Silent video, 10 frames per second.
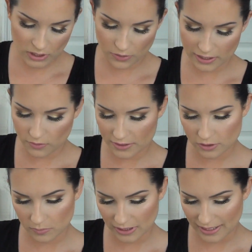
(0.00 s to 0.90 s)
Okay, you guys
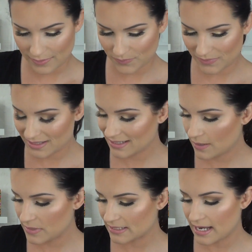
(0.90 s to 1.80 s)
are gonna be like,
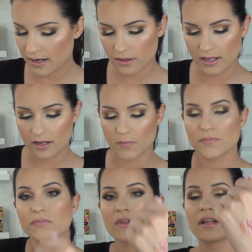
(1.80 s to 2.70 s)
same exact thing.
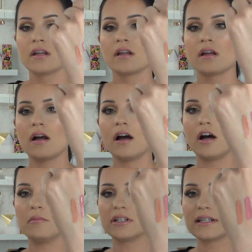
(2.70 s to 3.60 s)

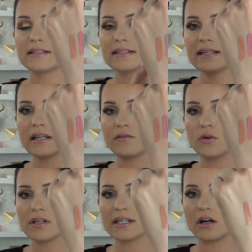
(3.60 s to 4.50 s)
Let's see if
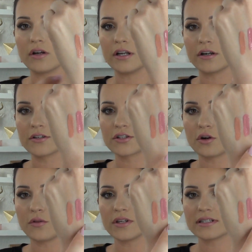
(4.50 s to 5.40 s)
you can tell here.
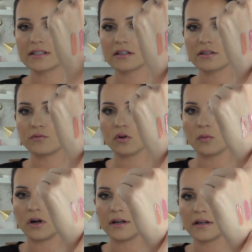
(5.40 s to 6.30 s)
So this is the Sephora
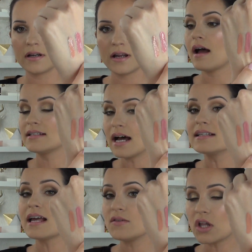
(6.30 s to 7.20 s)
one.
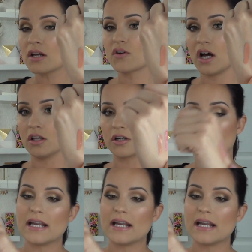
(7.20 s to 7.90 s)
Does have a lot of color.